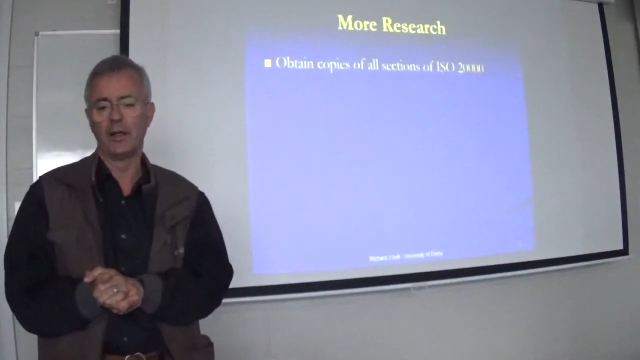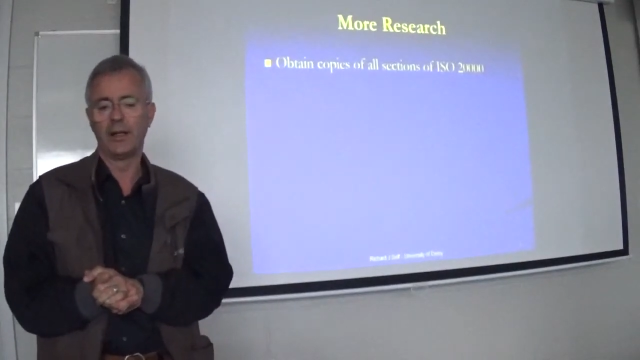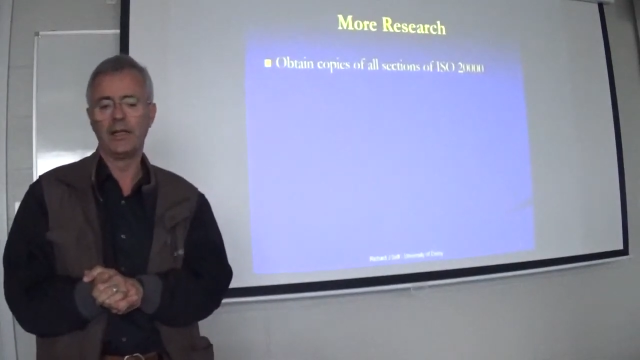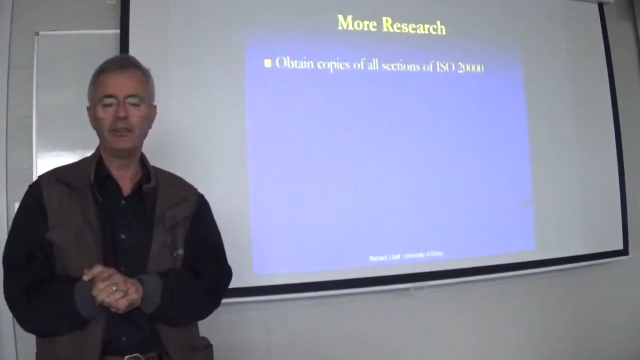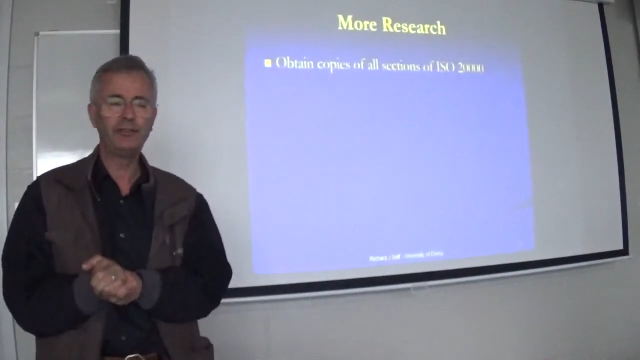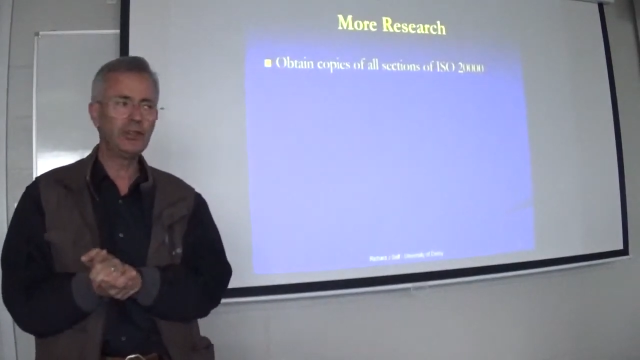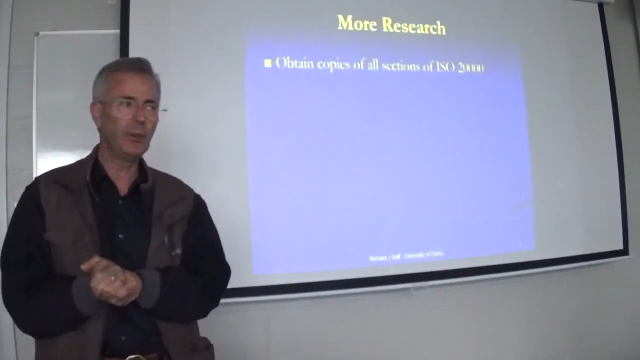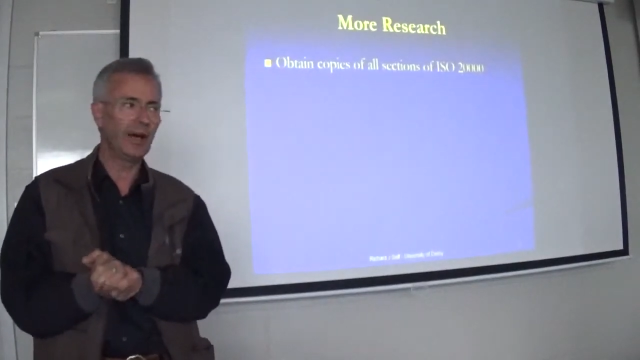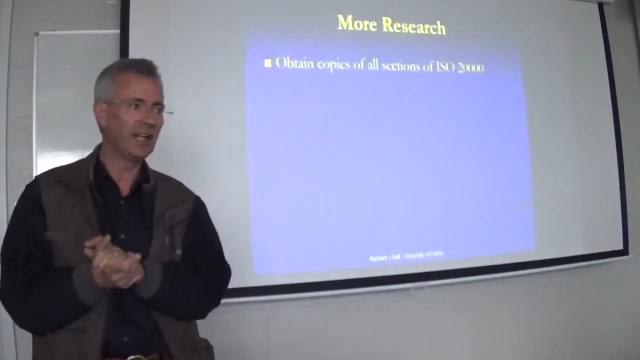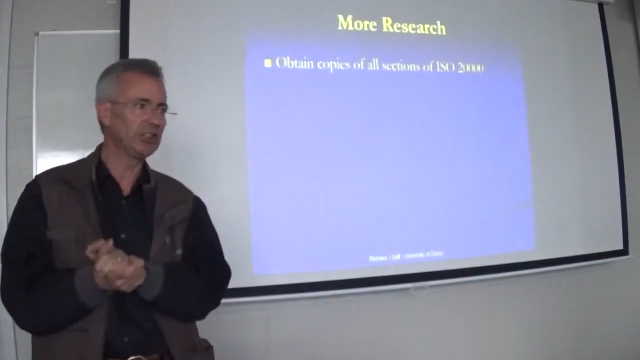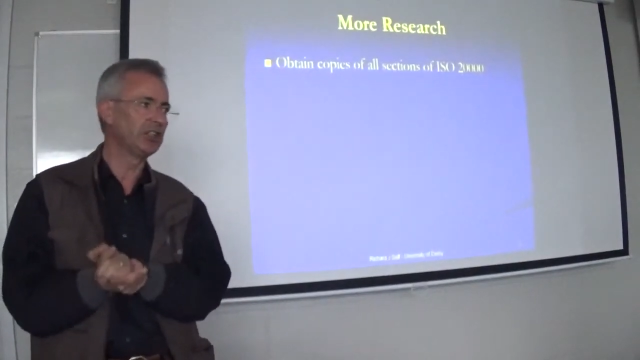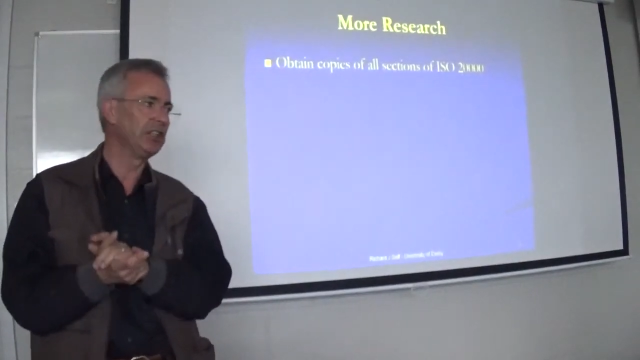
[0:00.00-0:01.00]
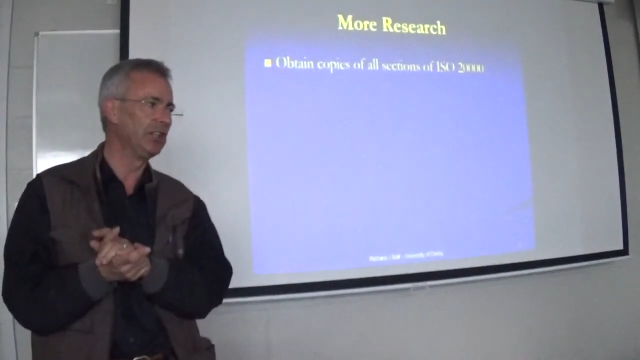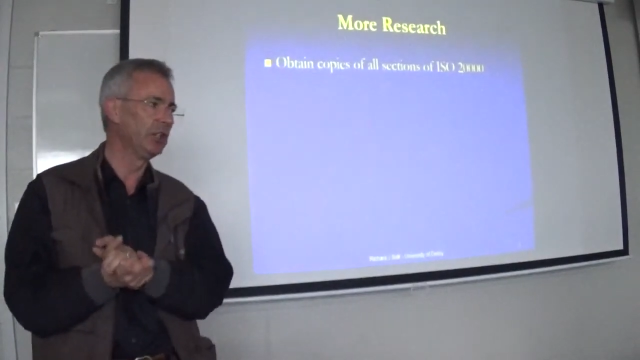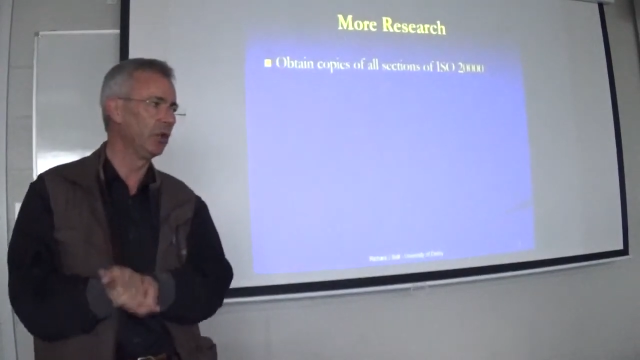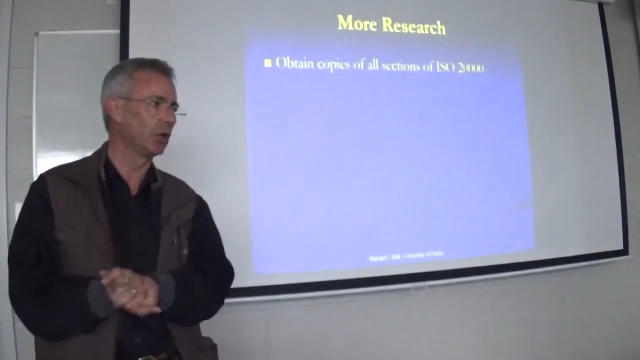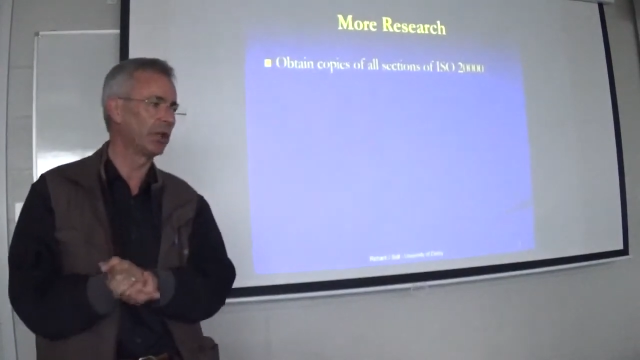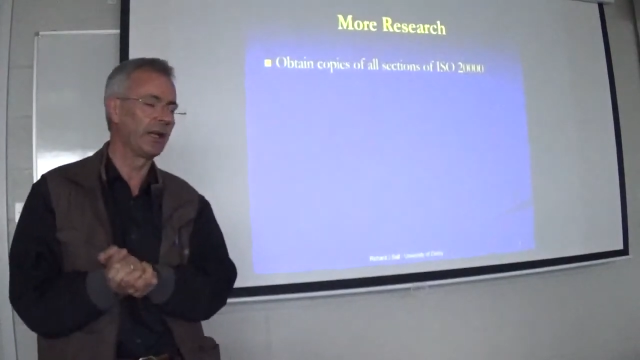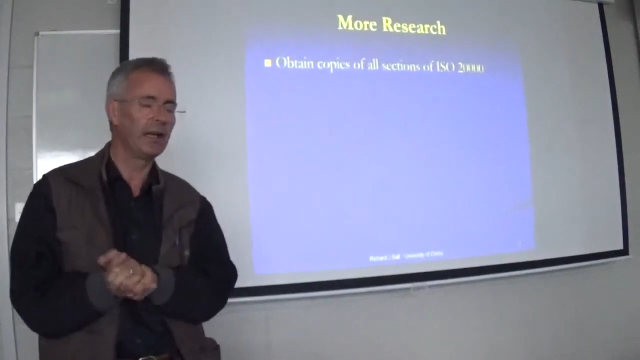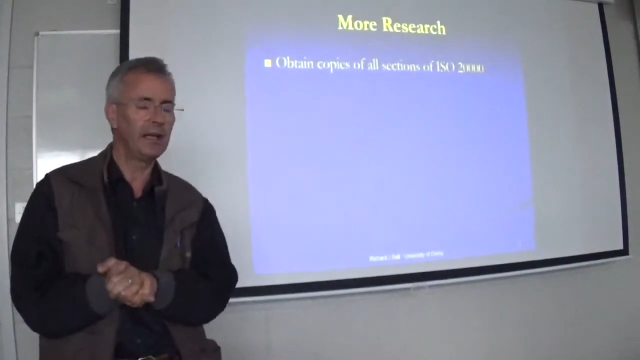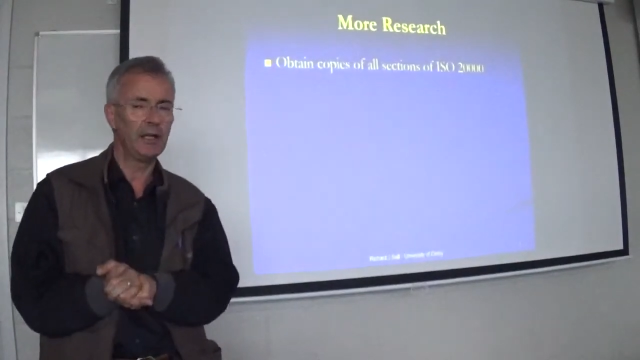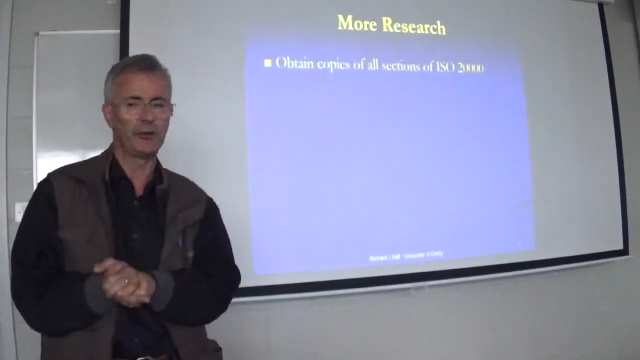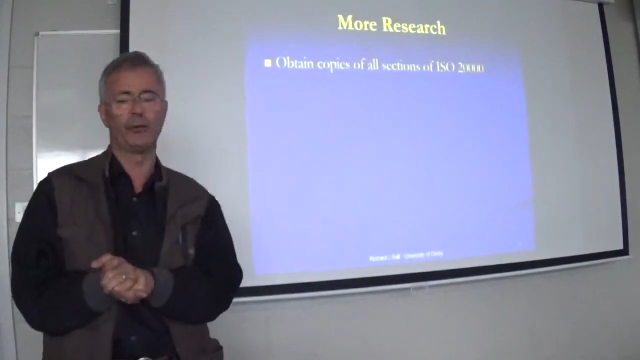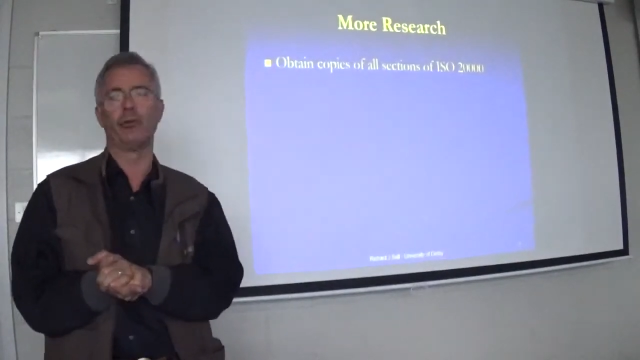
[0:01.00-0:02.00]
if you actually look
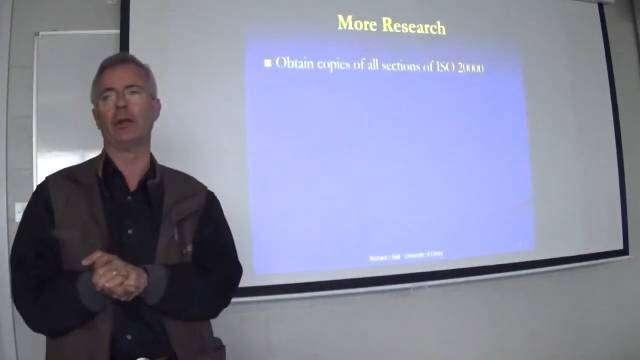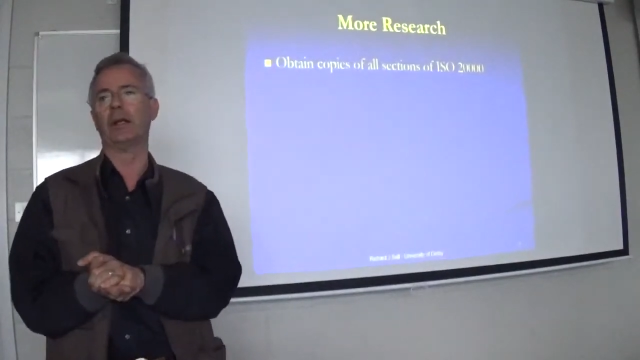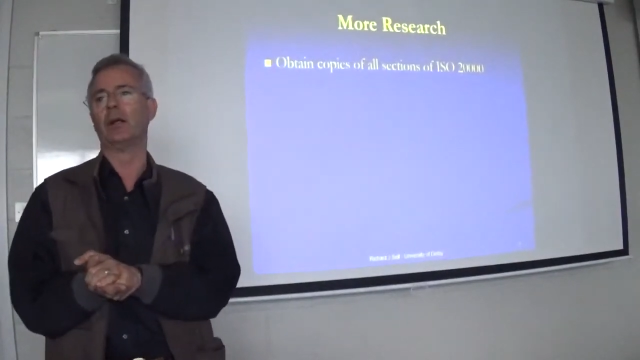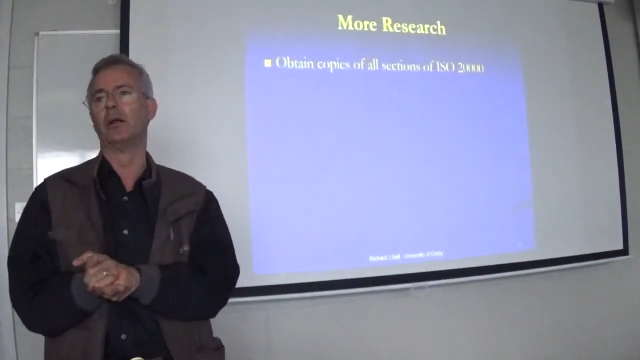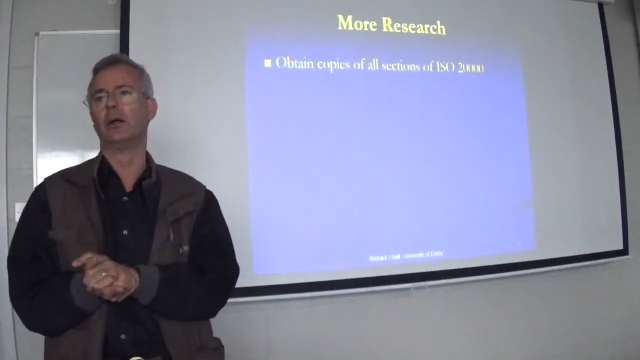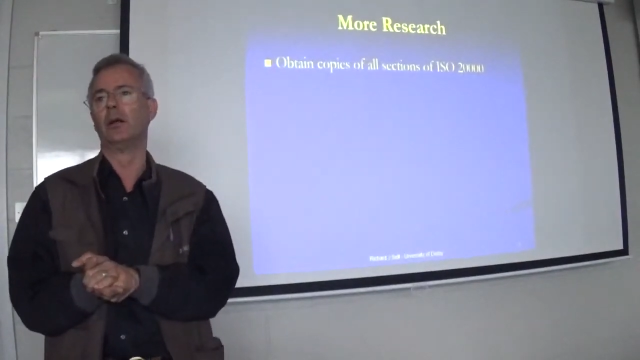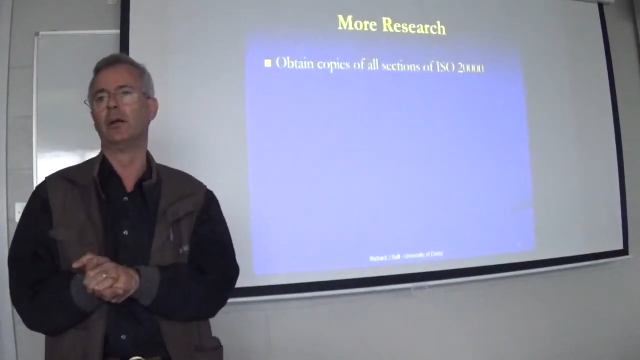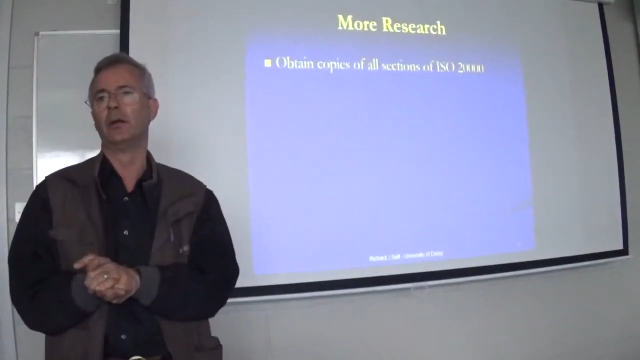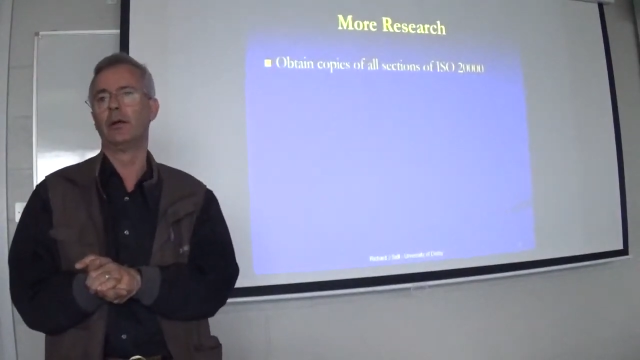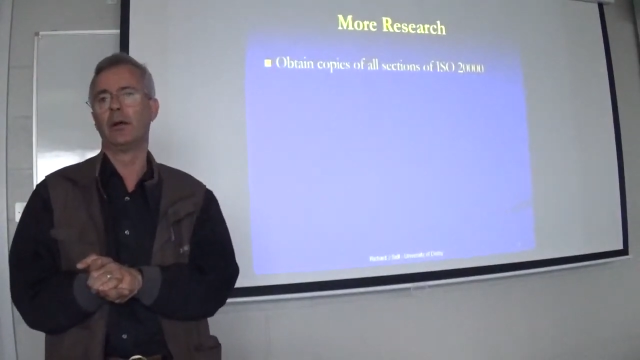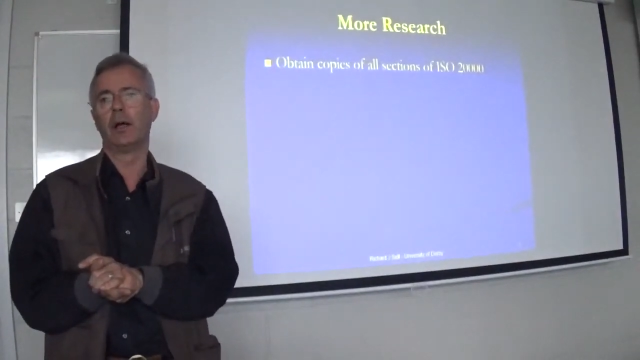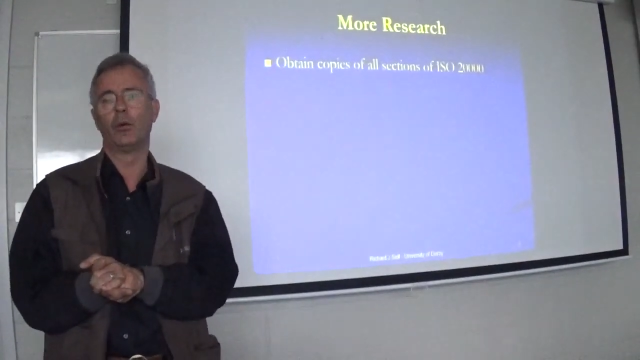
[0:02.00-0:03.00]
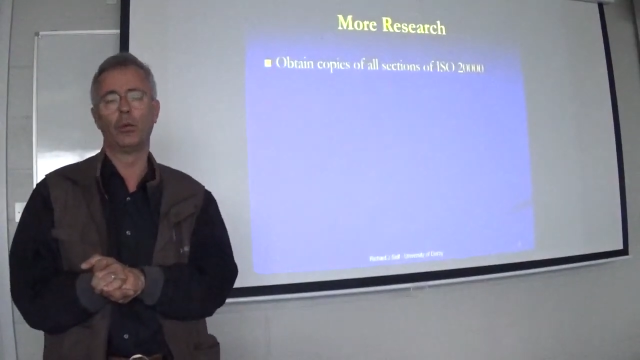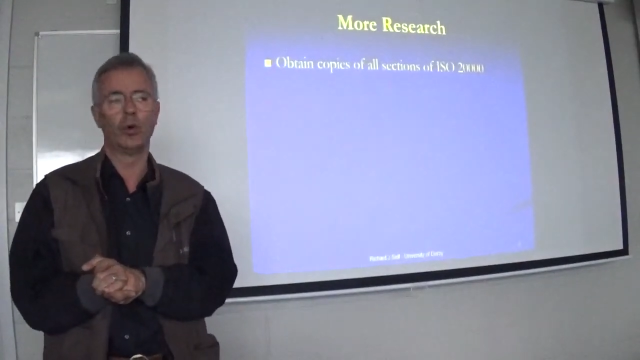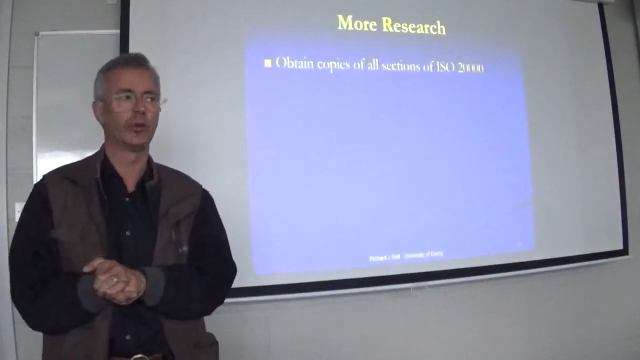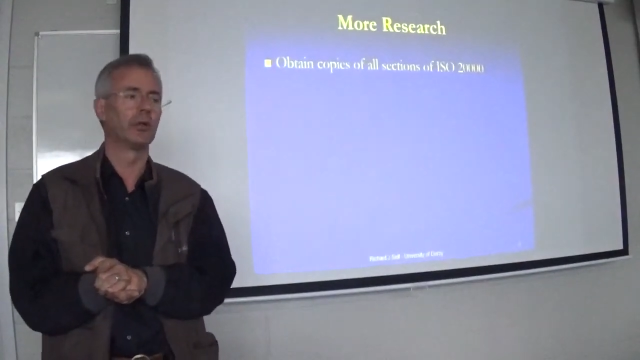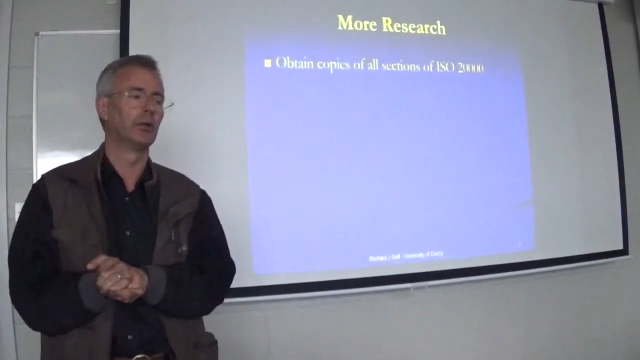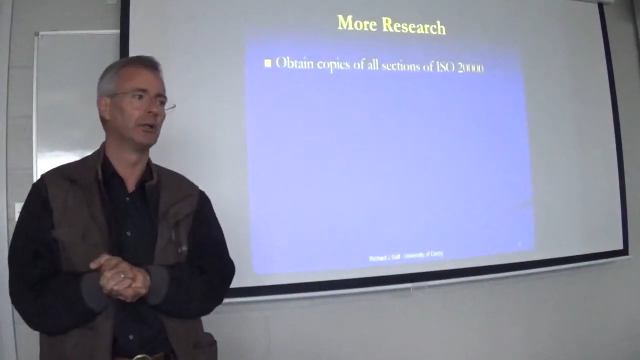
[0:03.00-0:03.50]
carefully at what